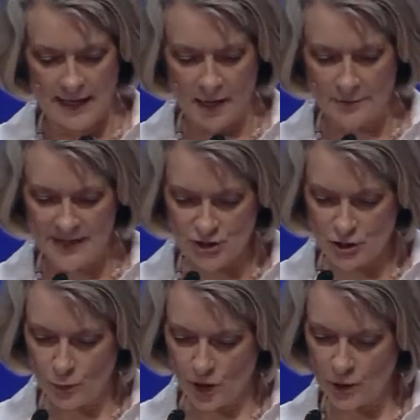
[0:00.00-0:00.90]
In our
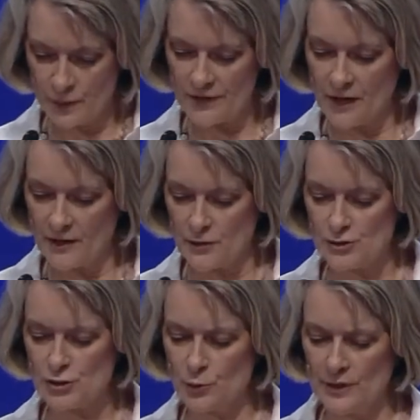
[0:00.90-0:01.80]
mission work with
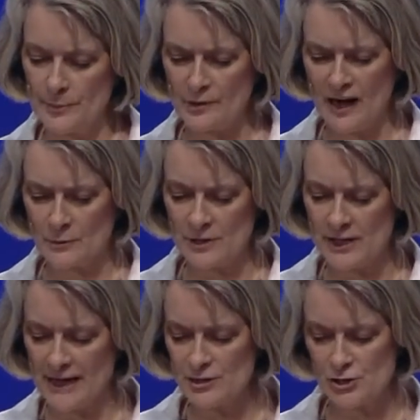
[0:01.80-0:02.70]
others, do we put our
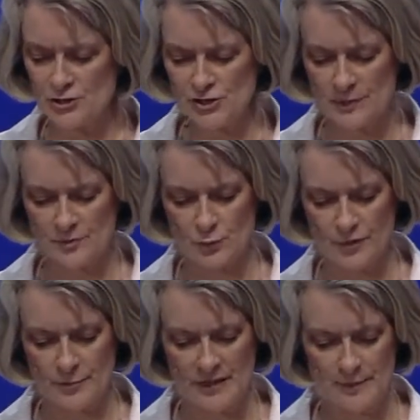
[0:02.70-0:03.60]

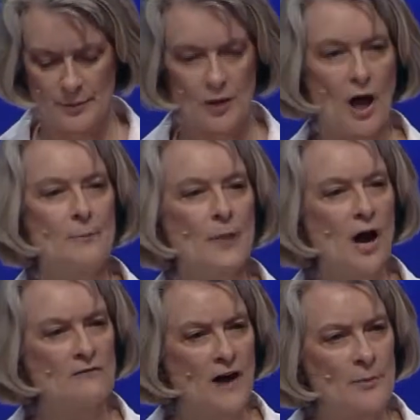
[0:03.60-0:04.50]
relationships with people
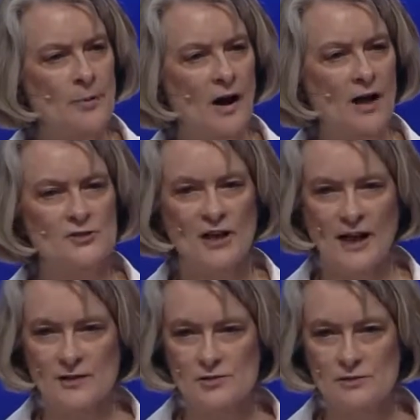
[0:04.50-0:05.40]
above our
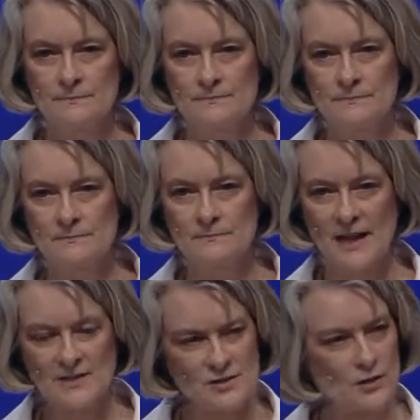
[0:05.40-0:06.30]
projects?
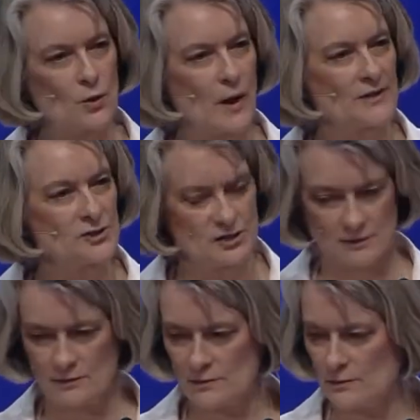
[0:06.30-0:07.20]
That's the
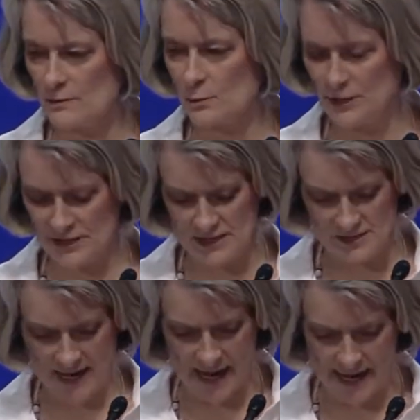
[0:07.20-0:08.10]
question we
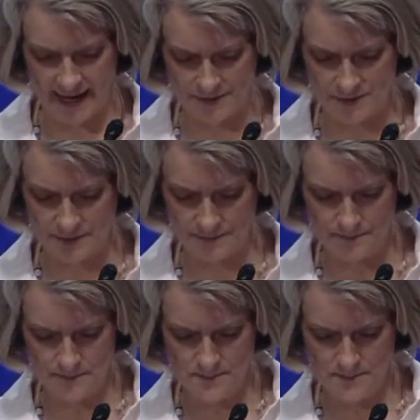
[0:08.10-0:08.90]
need to ask.